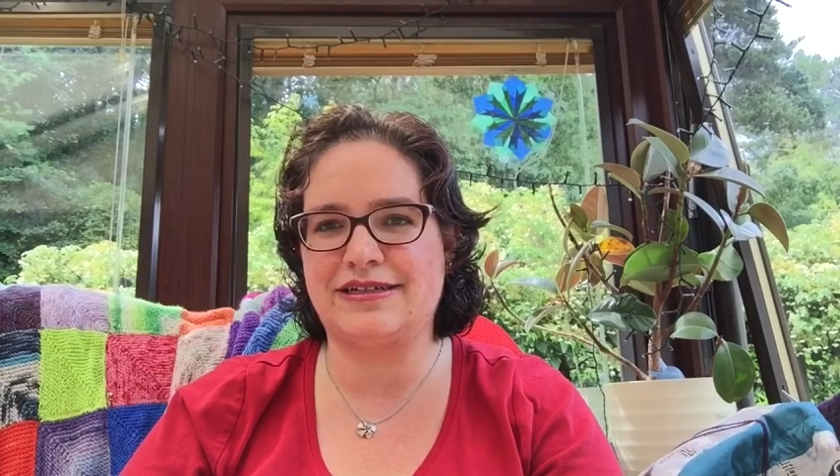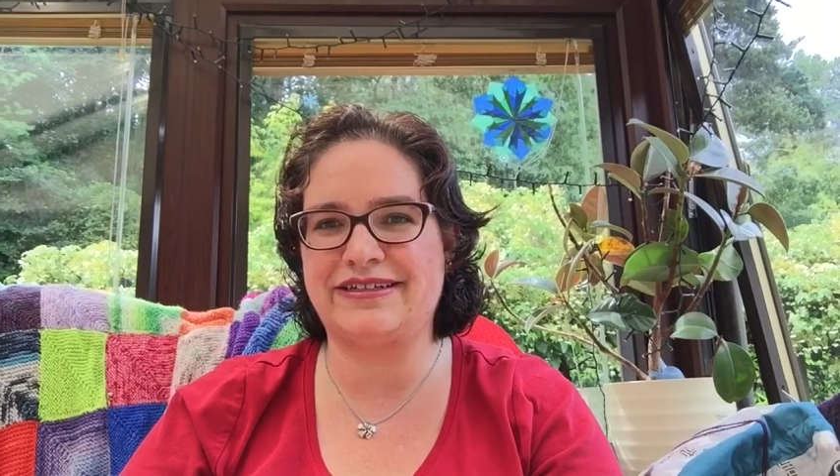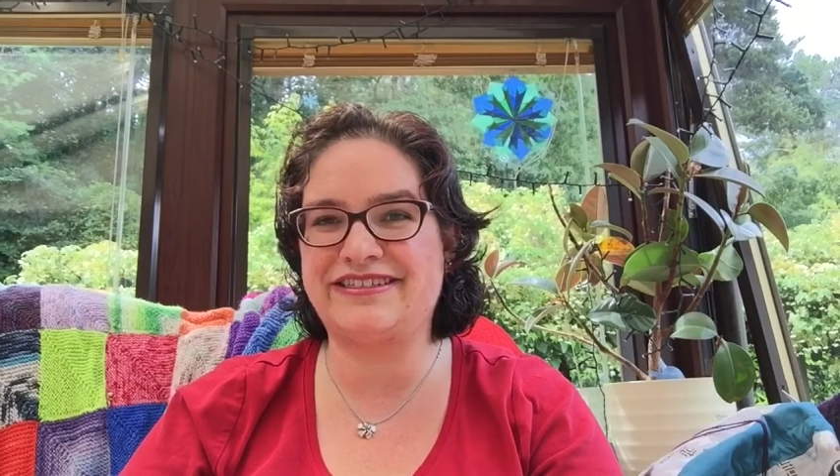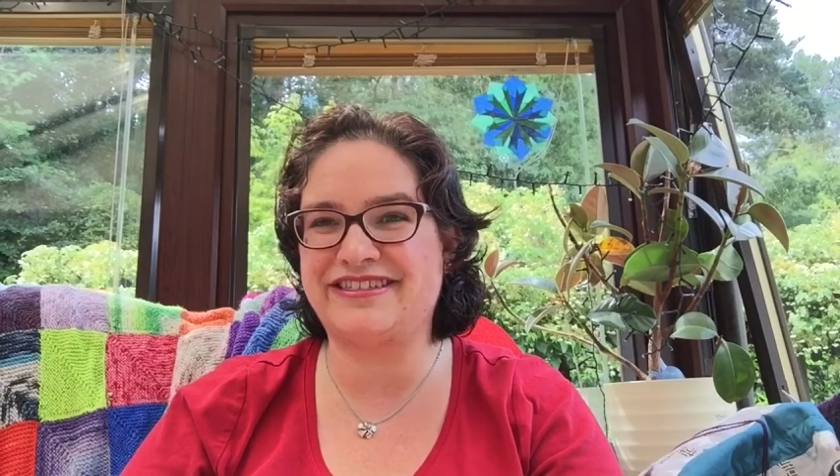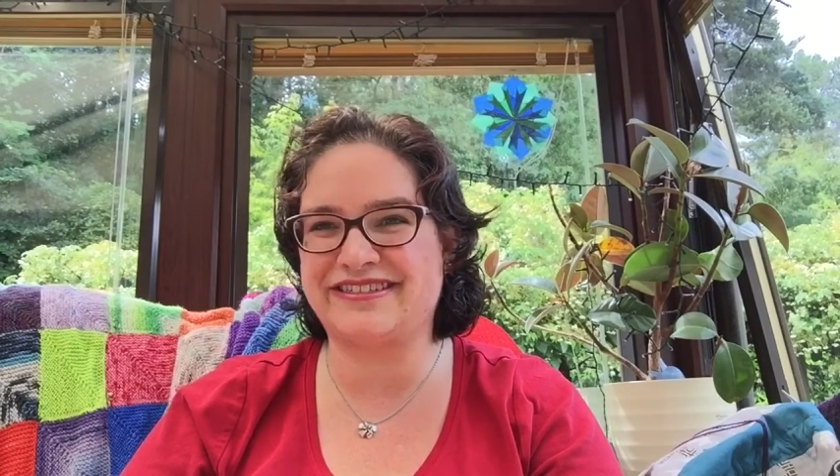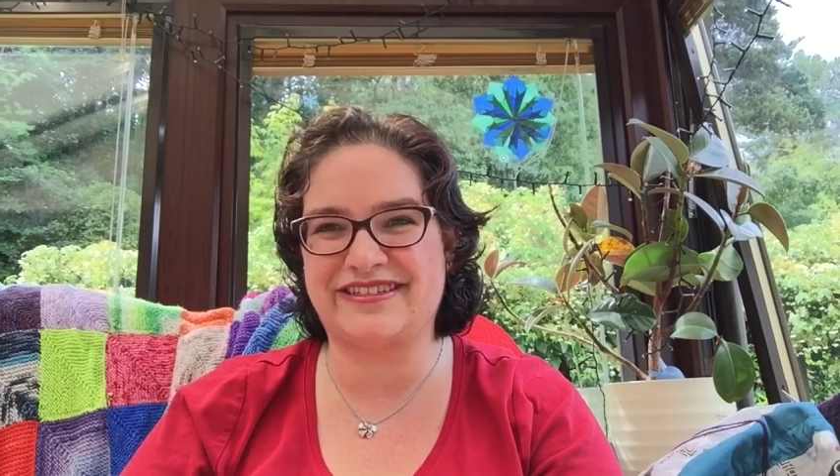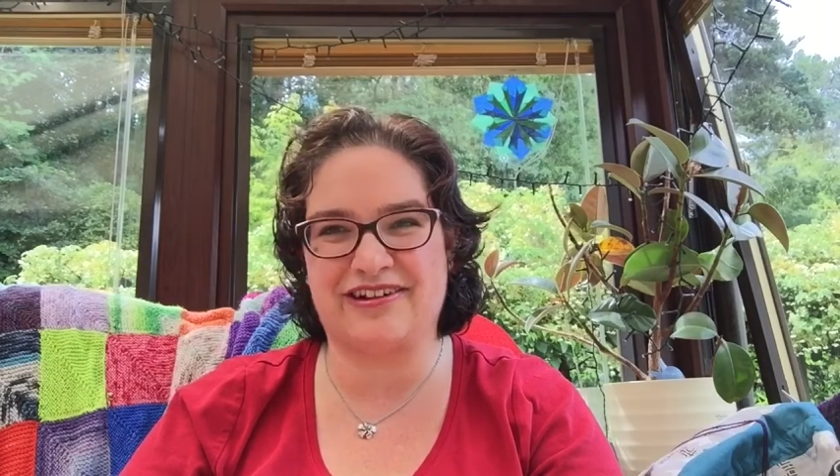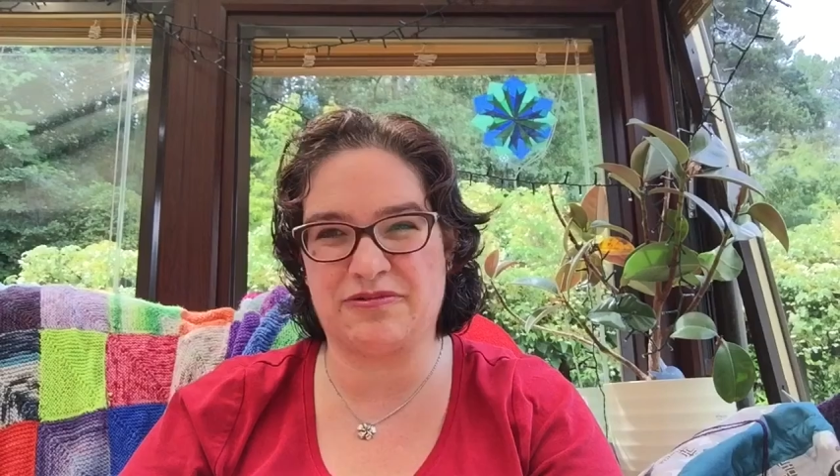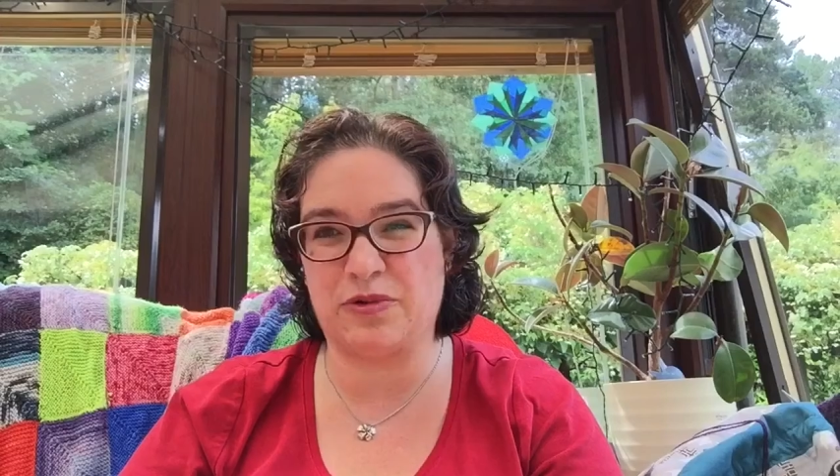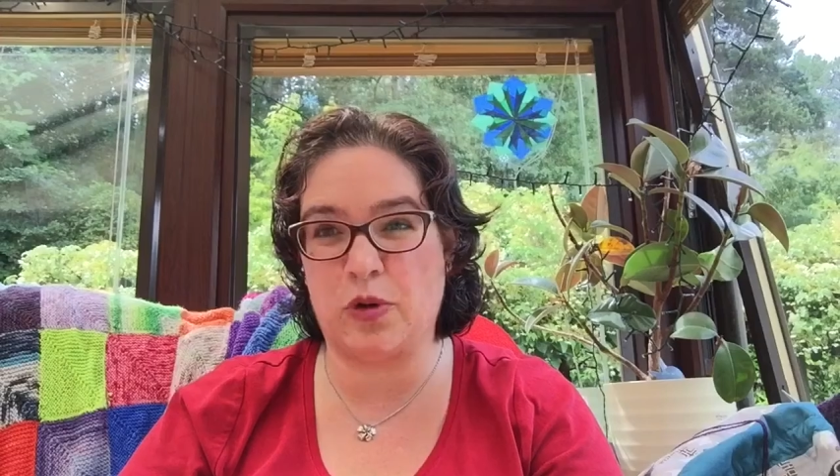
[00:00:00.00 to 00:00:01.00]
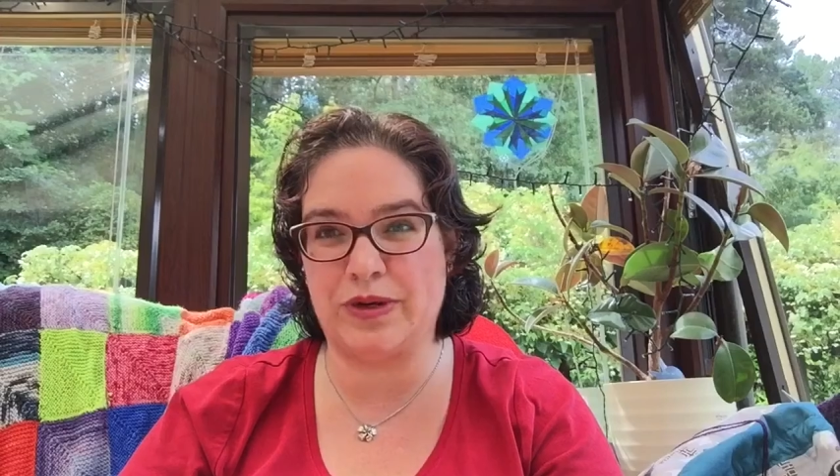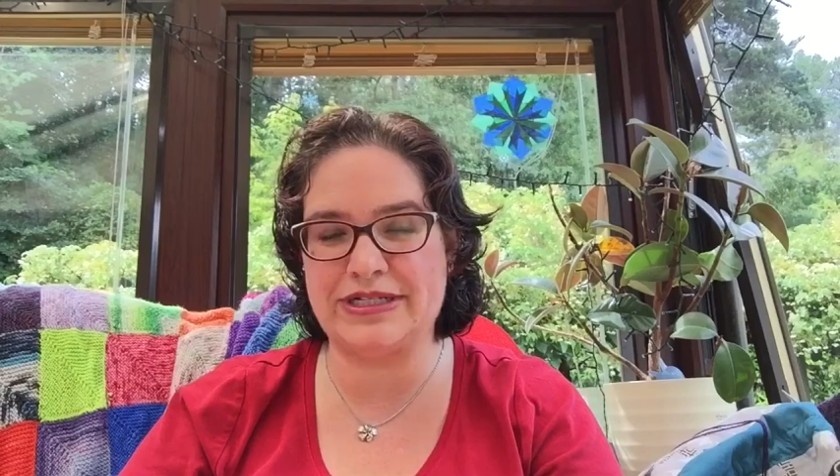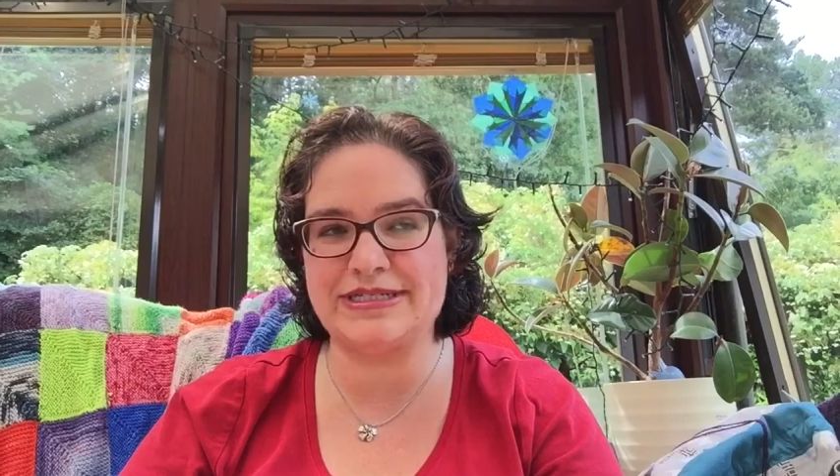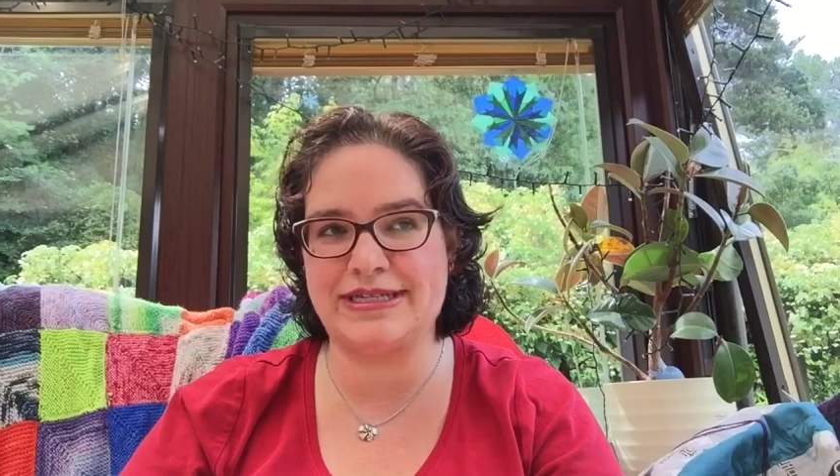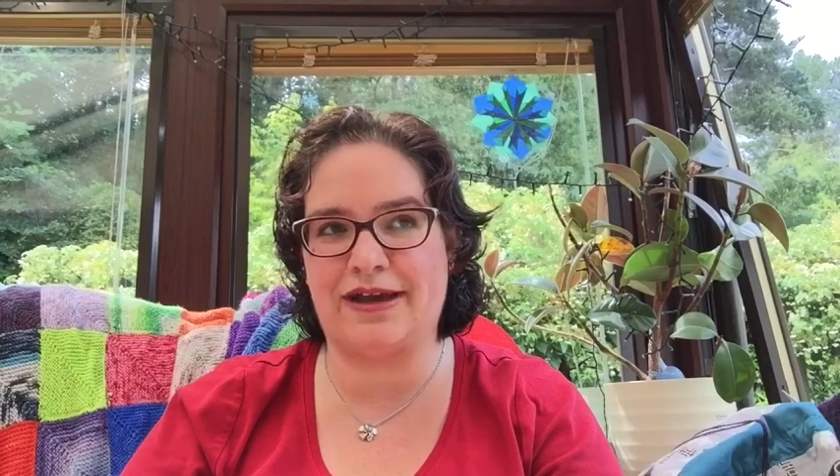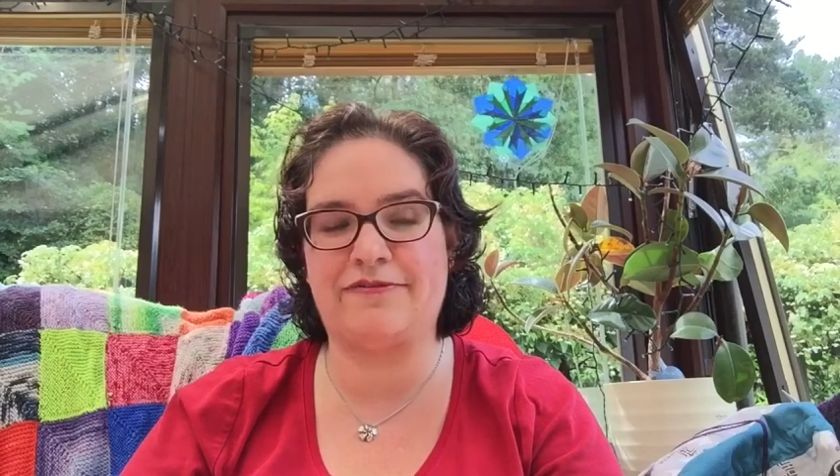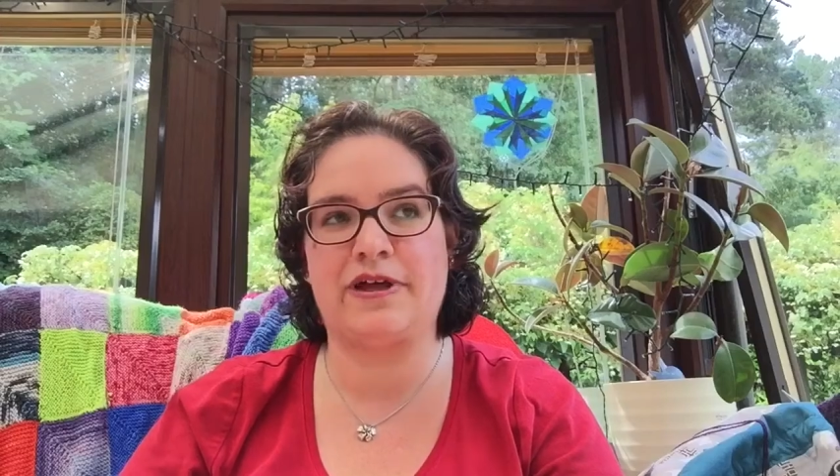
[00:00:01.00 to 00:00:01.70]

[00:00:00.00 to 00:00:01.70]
think she does a lot of Rowan stuff.